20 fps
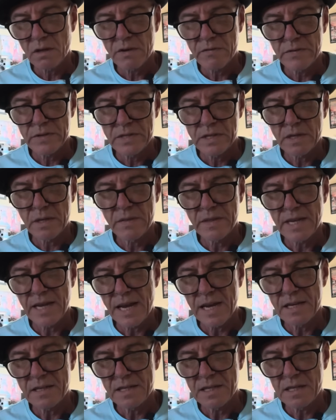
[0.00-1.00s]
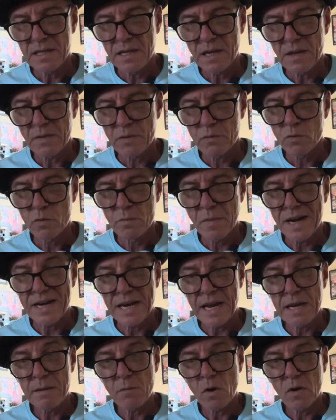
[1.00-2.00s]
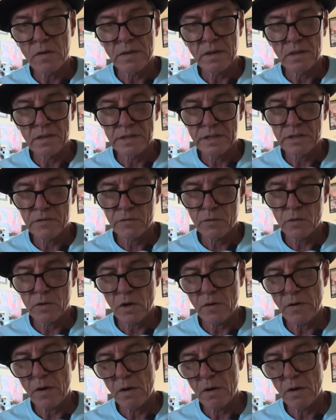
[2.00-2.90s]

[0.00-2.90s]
I visited the AD and threw my name on the list for